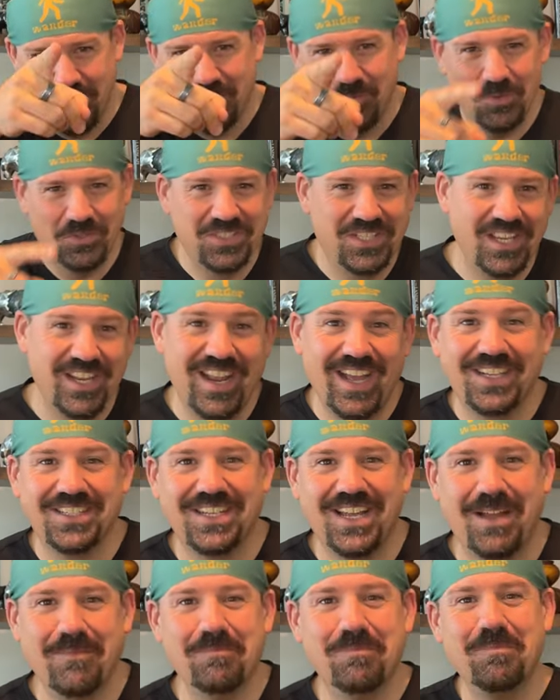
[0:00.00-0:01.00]
We'll see you next
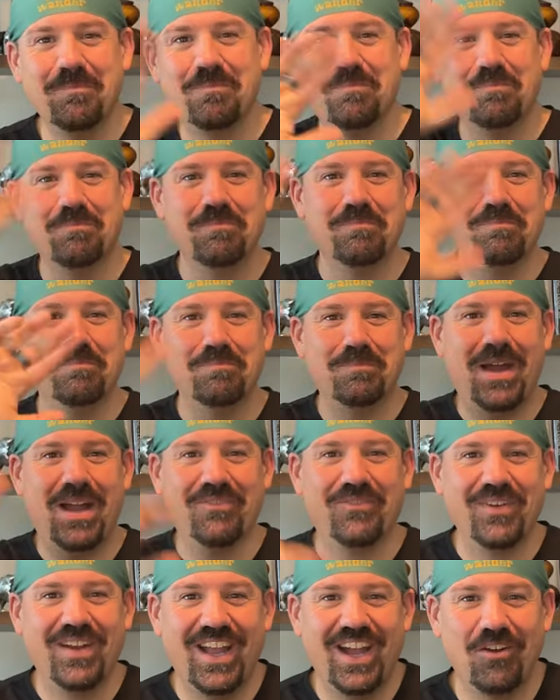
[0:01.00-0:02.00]
time. Bye
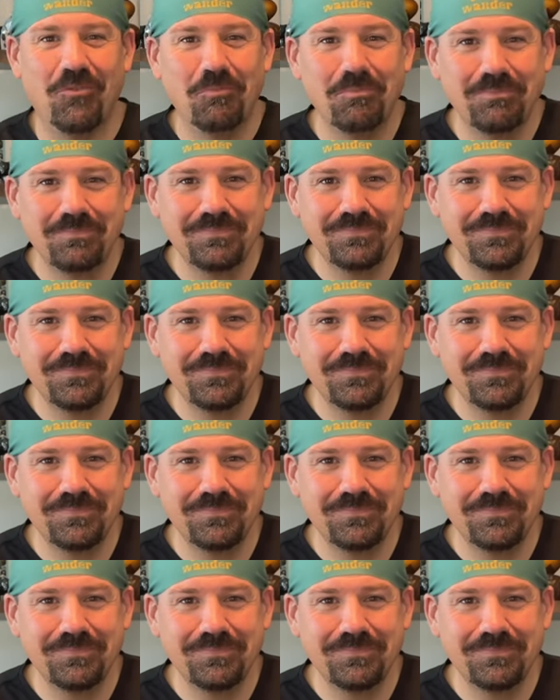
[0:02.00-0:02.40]
for now.